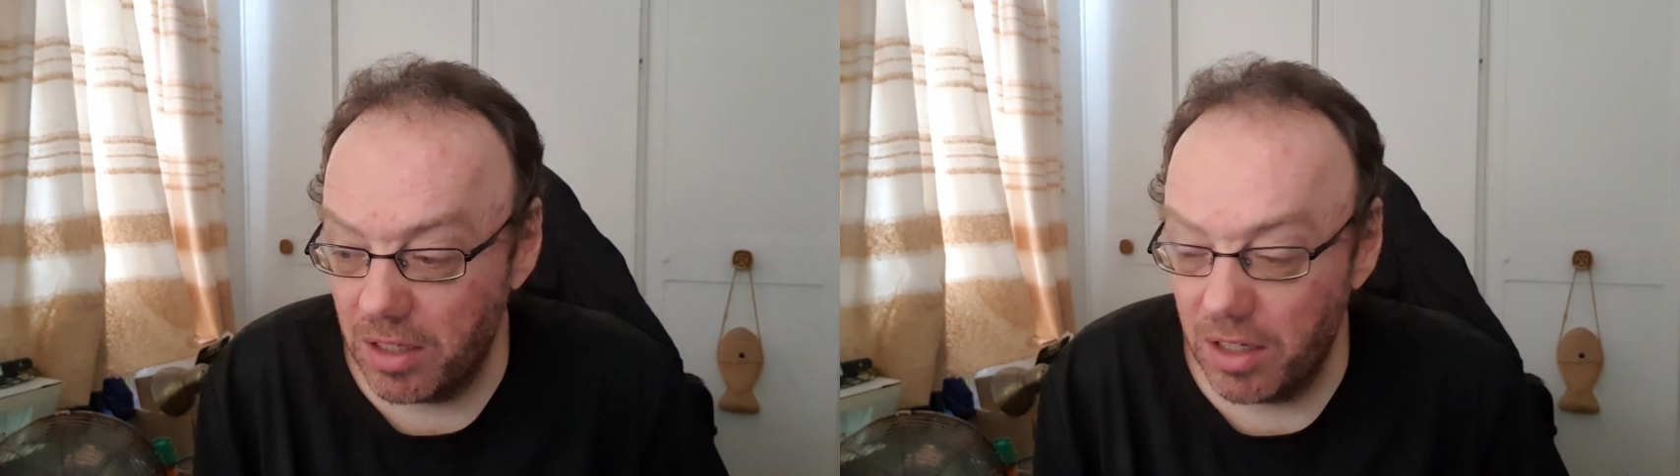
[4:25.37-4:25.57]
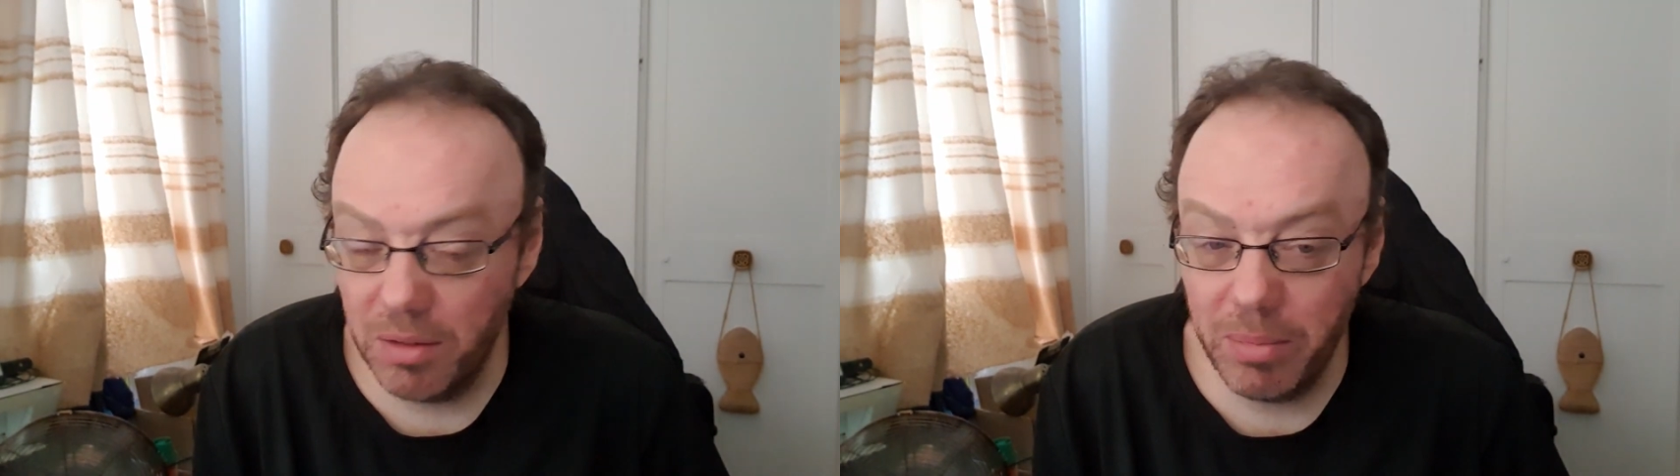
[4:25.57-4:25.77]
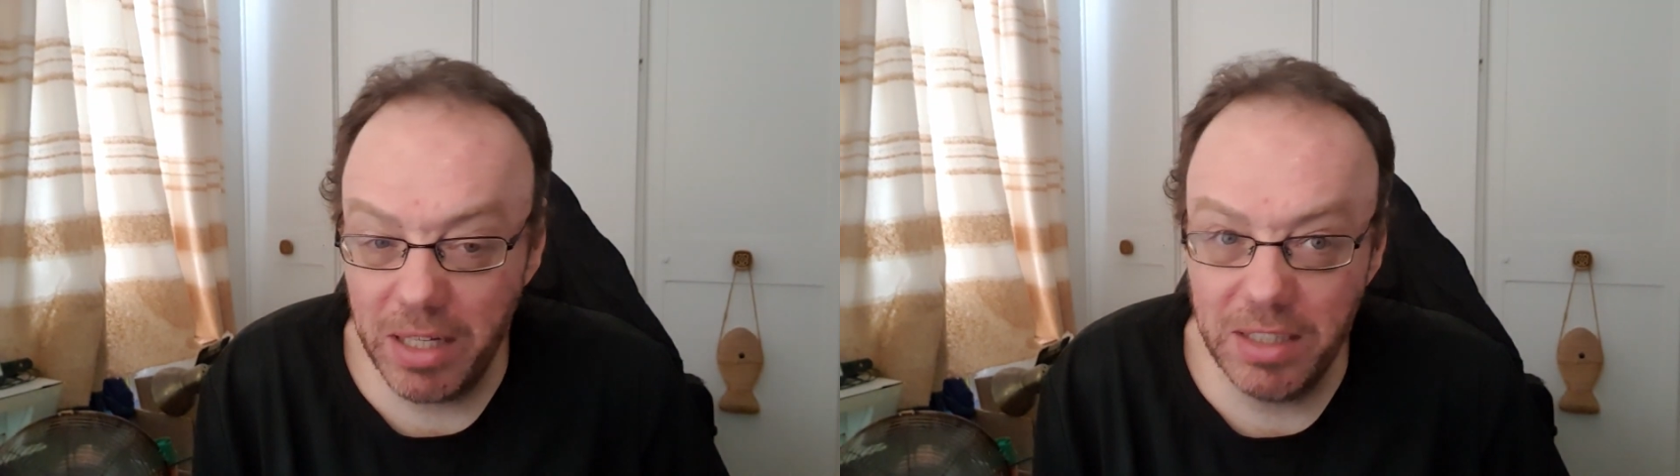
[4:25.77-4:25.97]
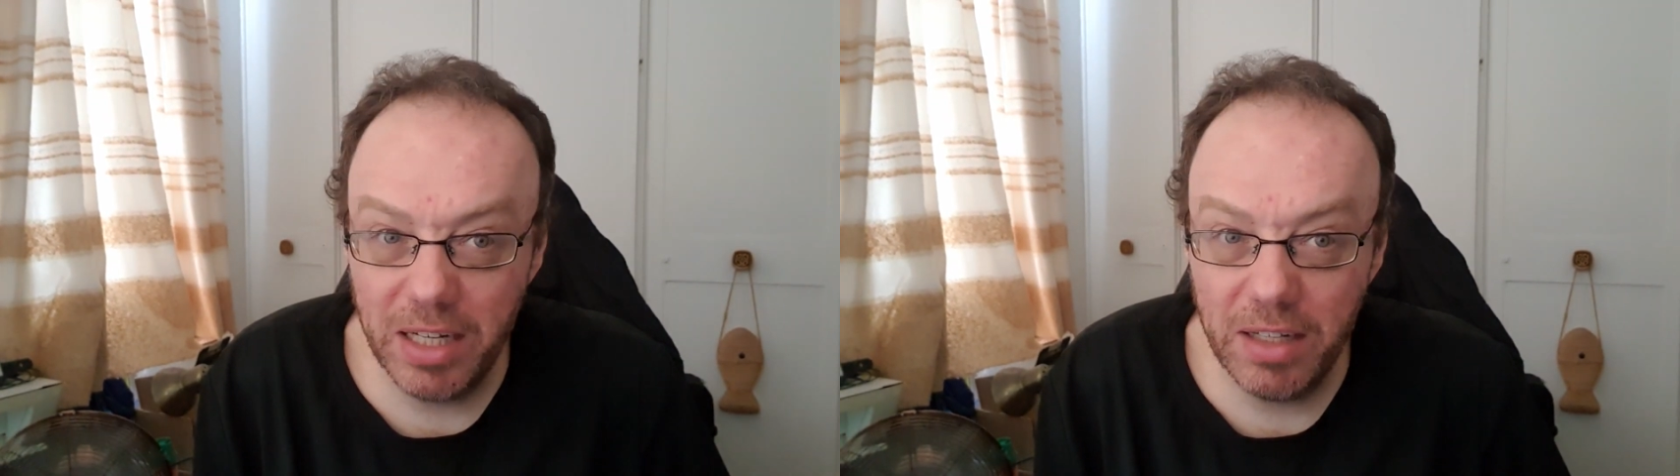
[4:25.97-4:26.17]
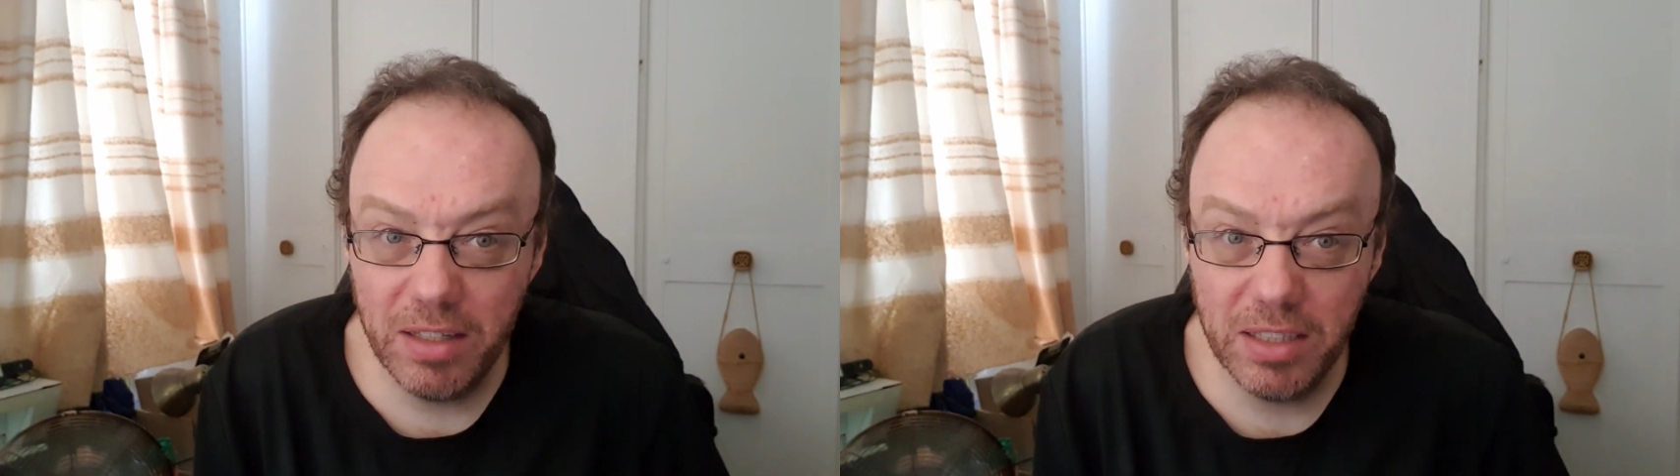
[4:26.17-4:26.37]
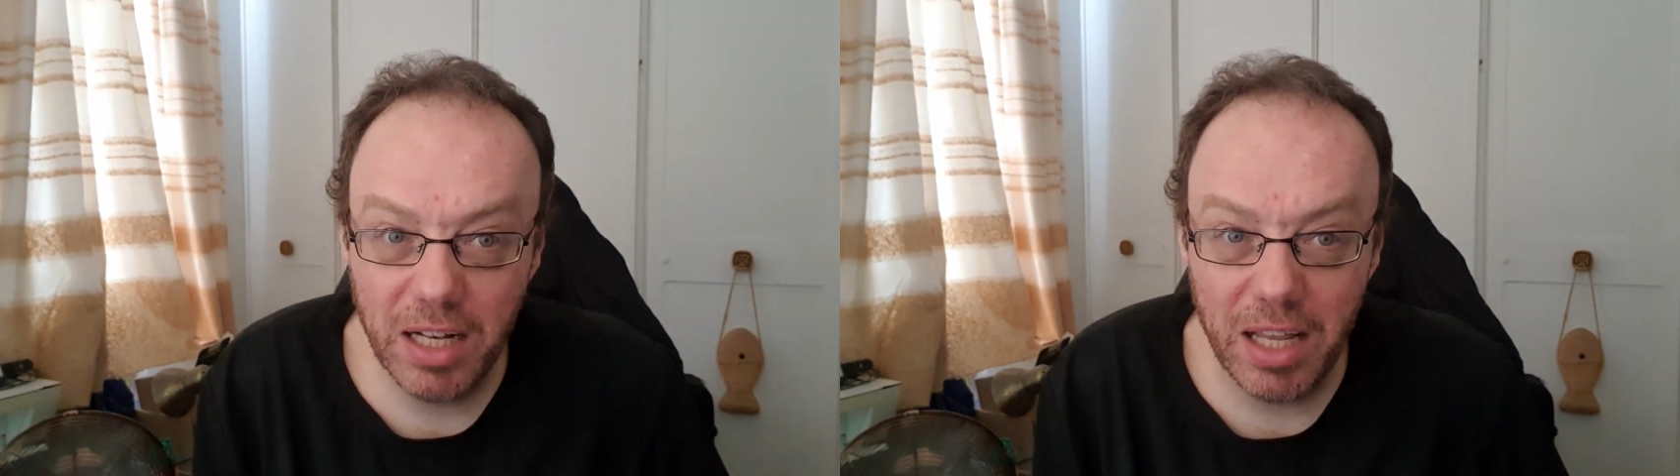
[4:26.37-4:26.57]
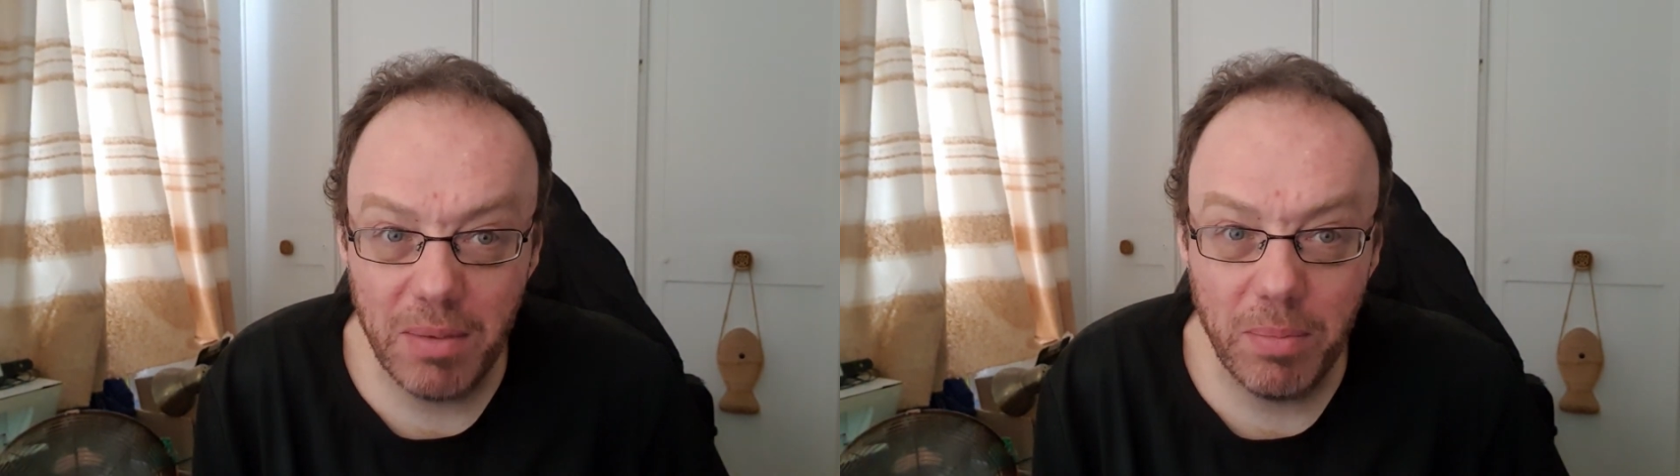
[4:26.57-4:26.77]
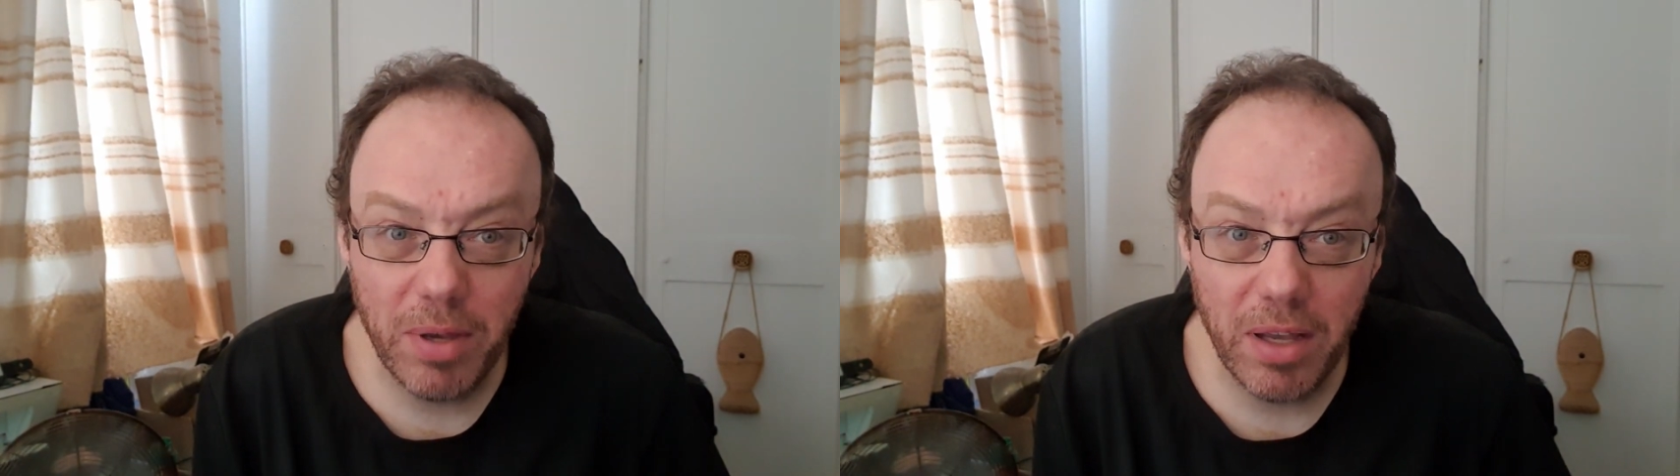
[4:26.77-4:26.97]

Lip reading: on maintaining this claim,